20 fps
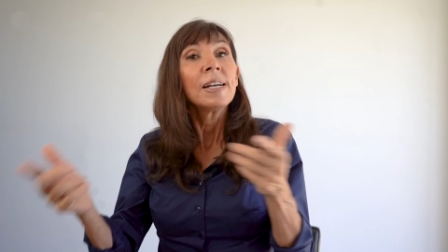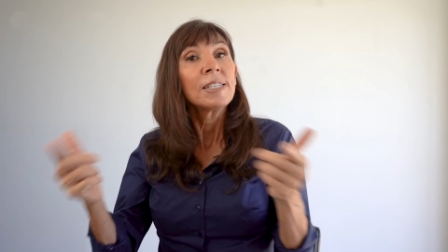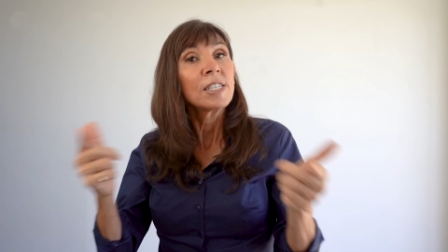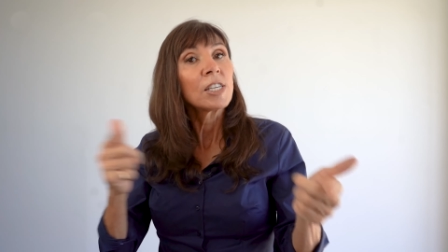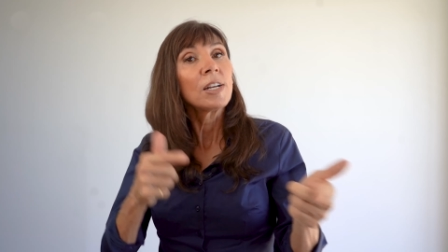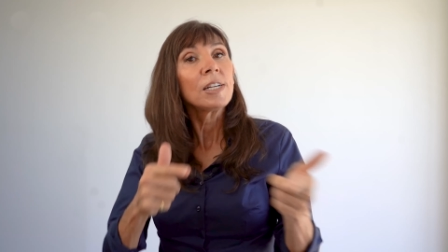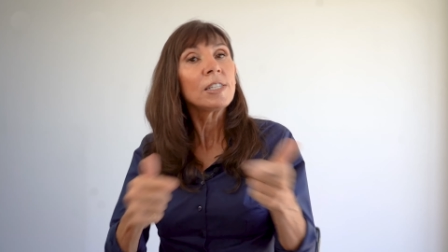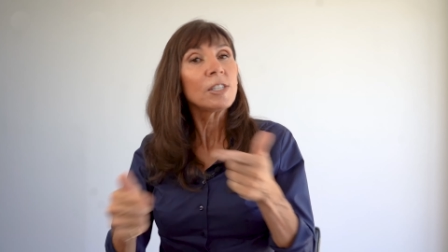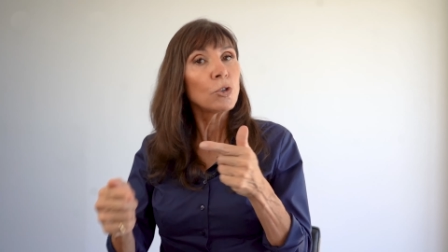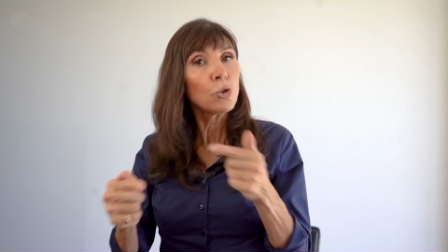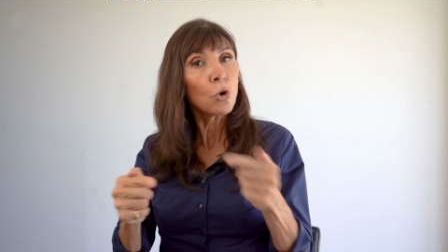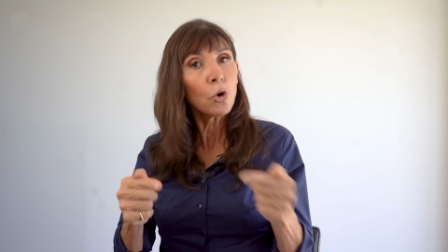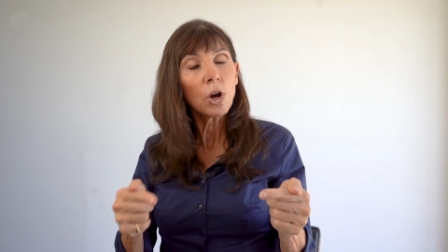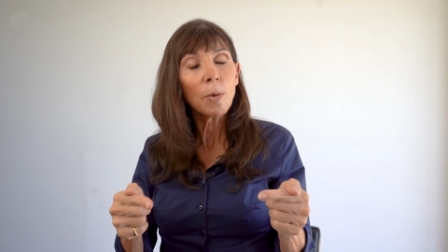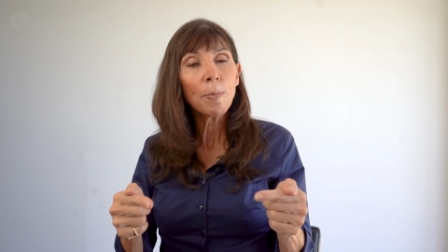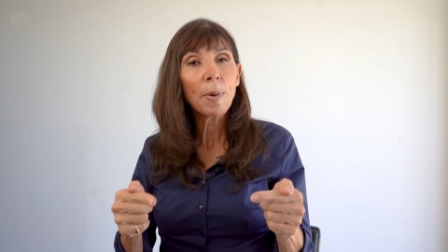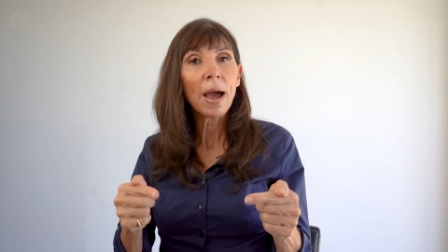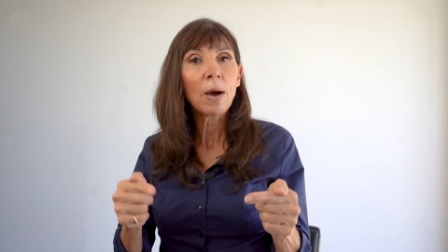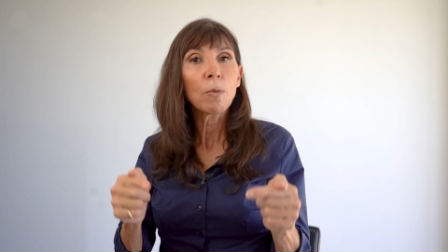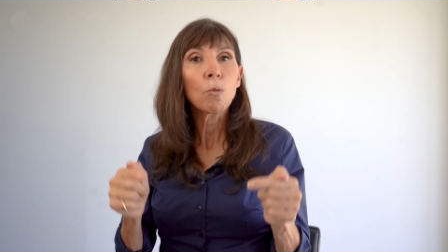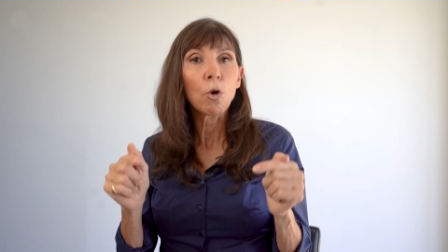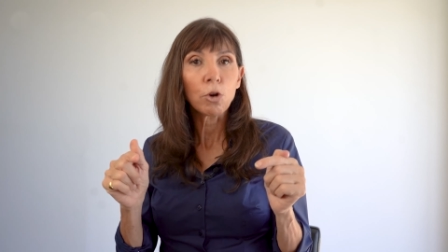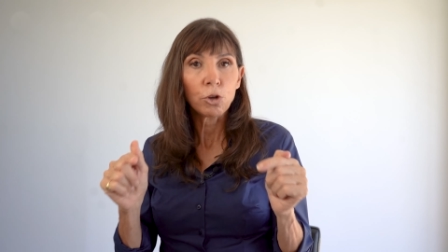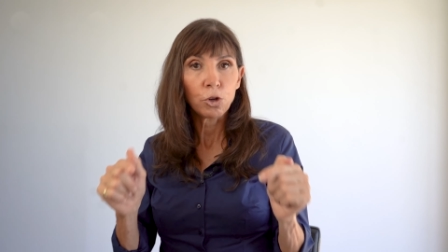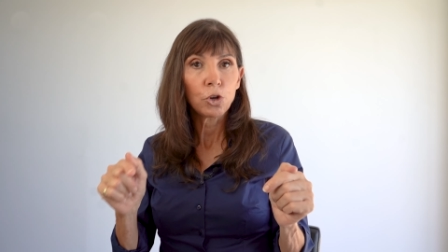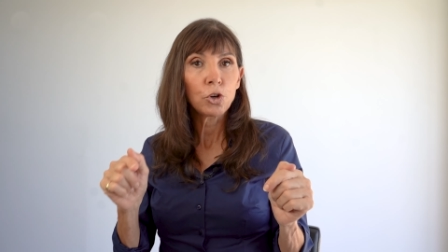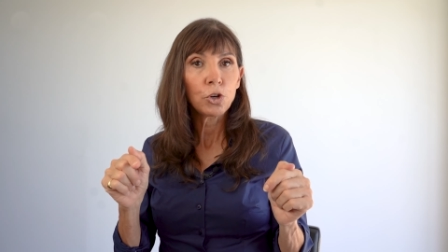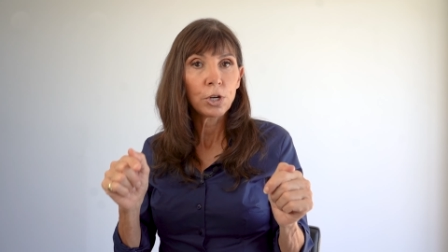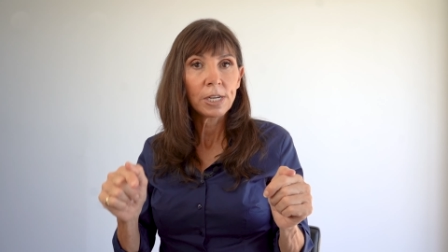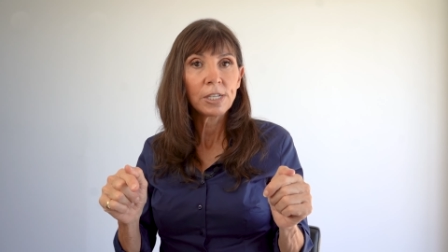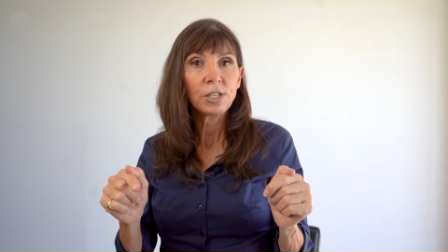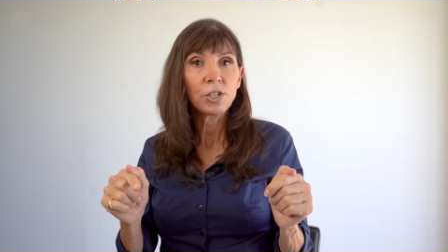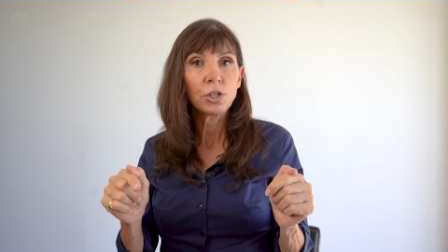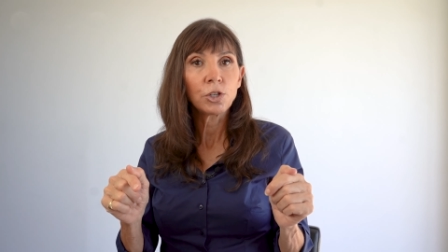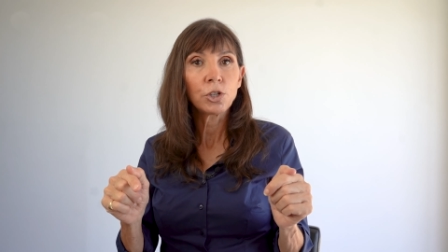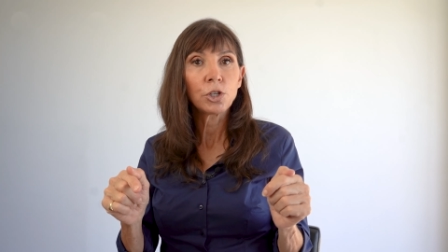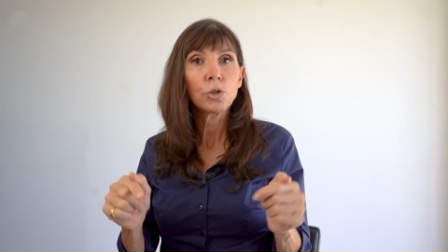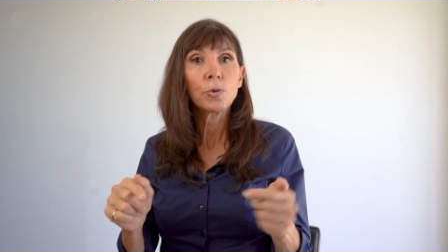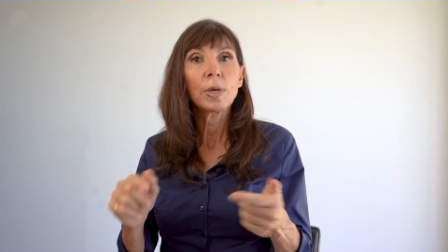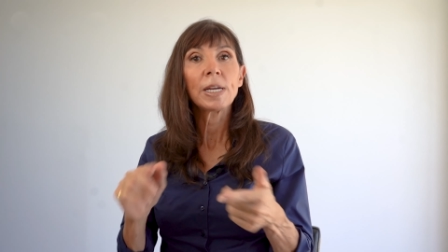So let's talk about what you need to
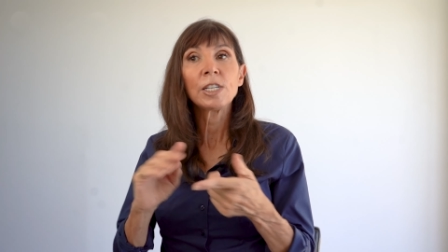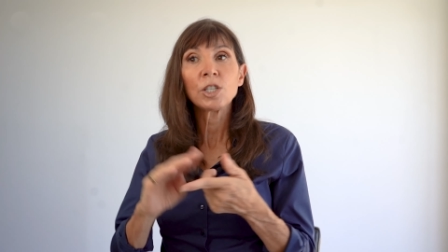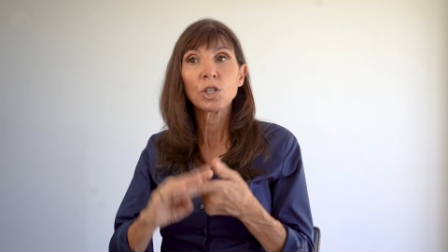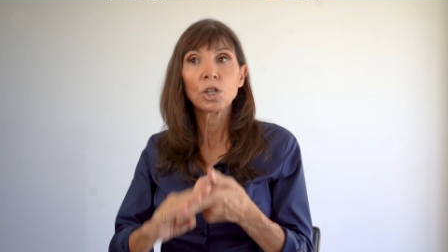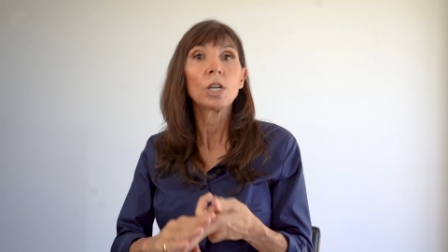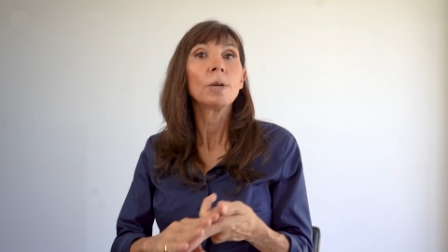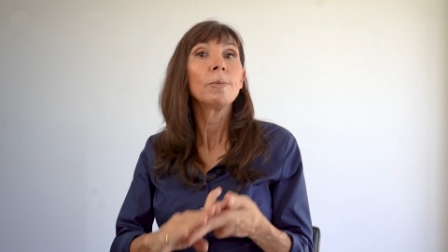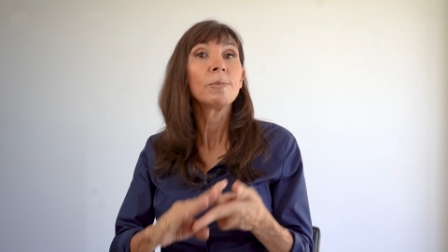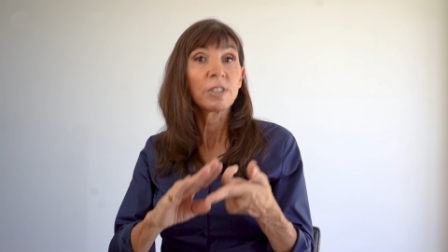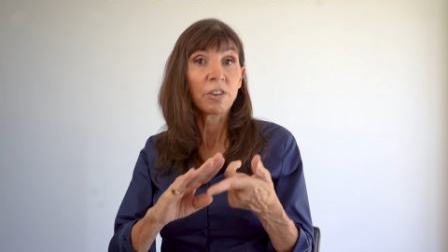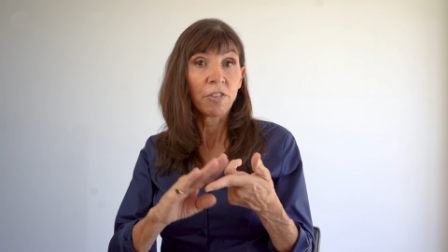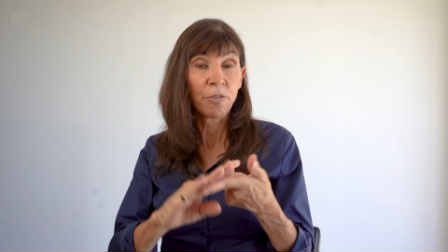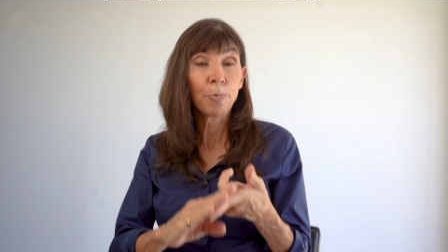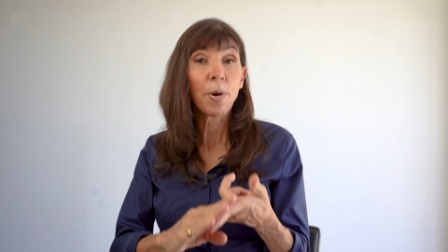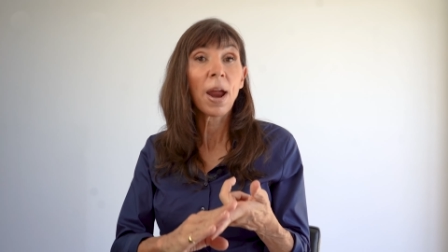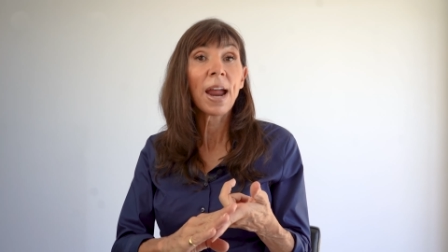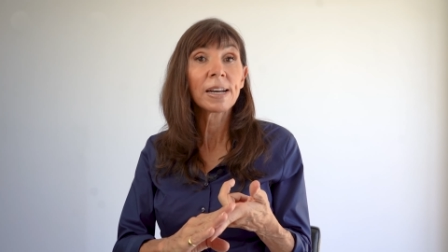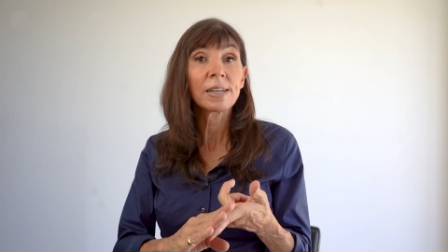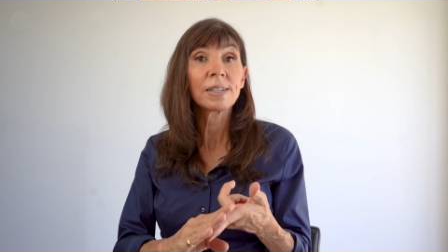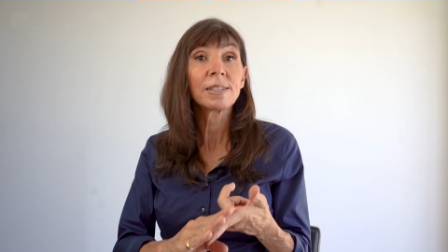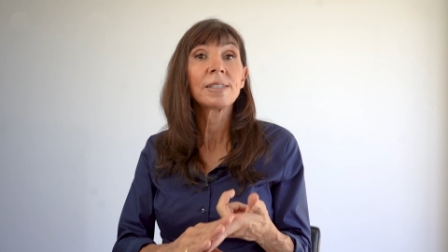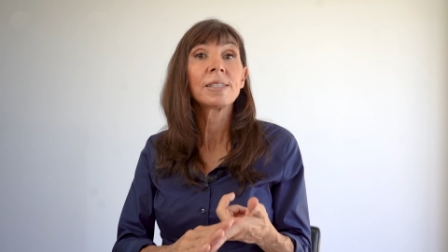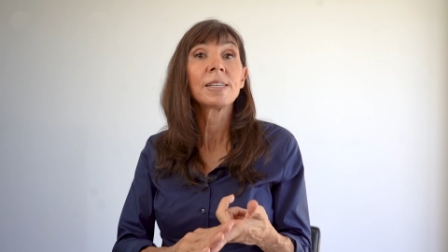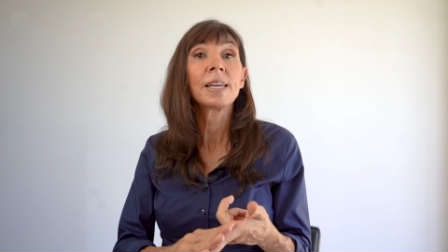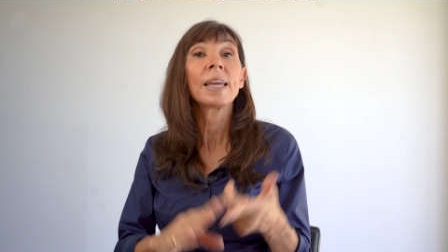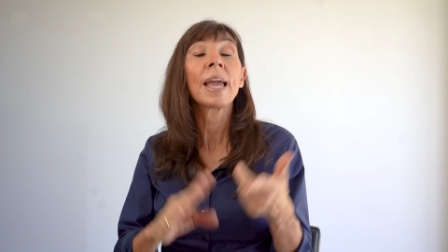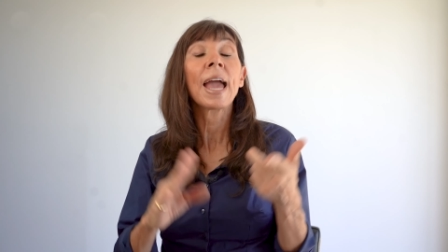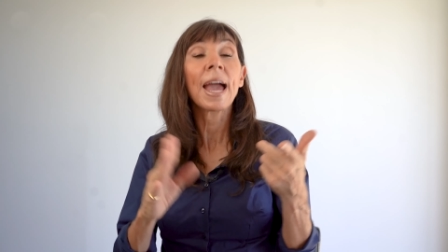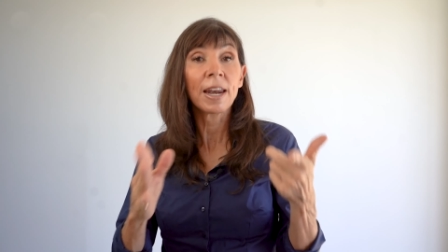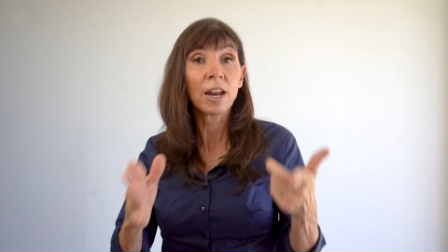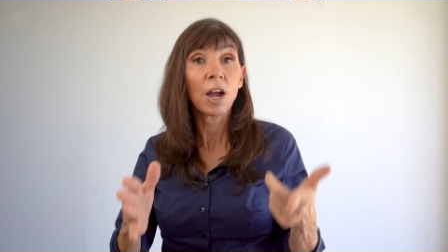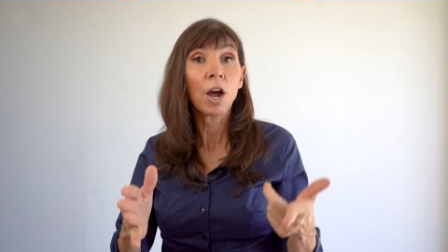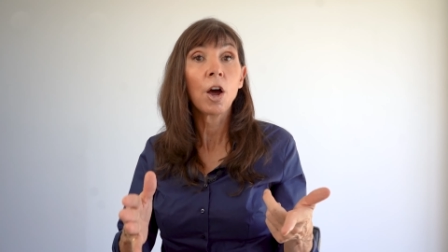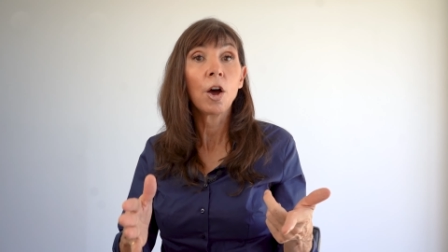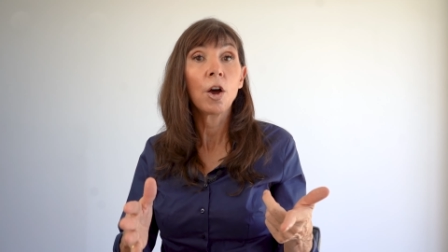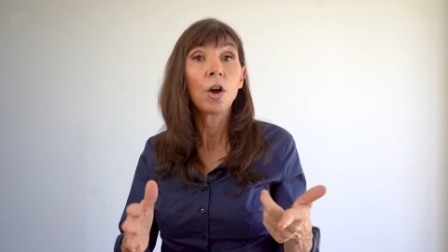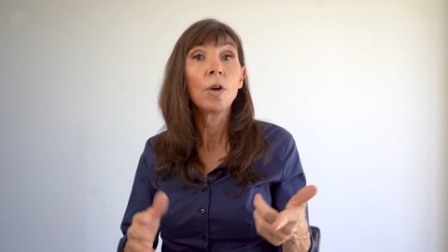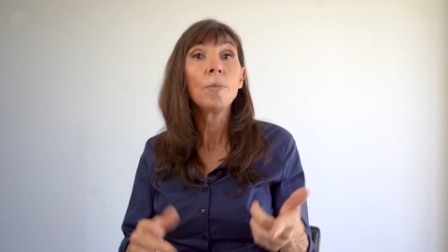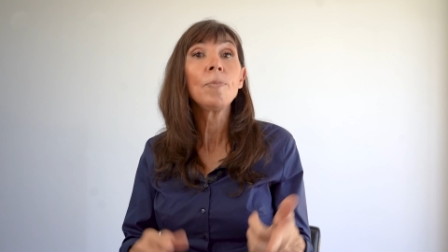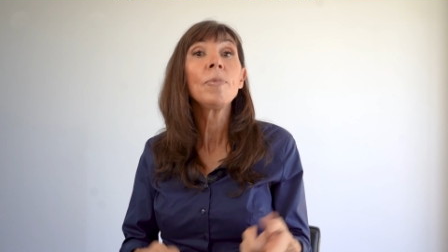do in terms of practicing at
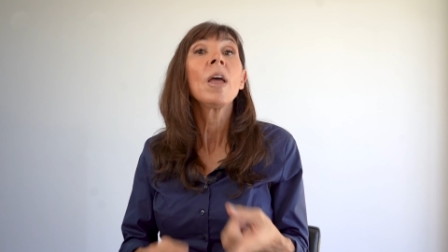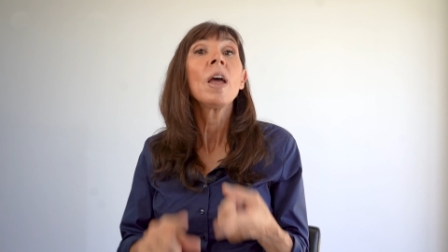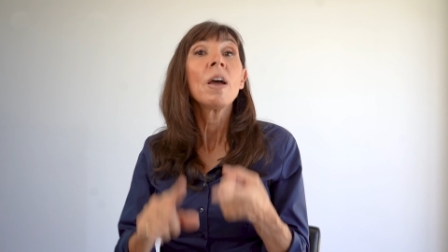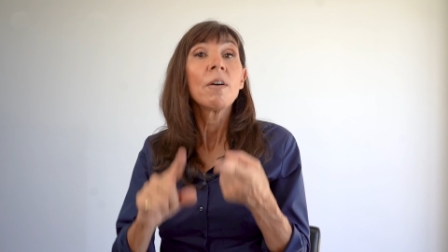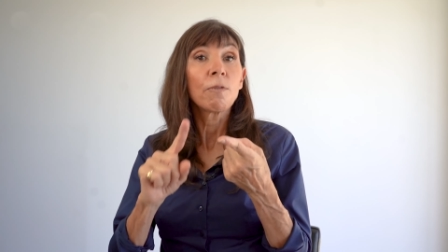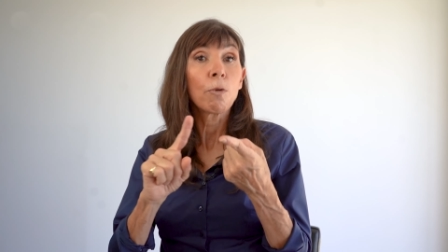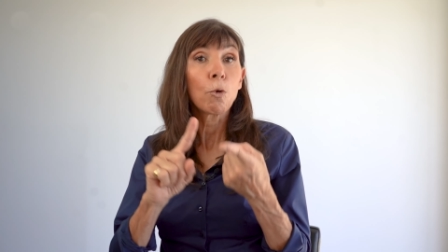home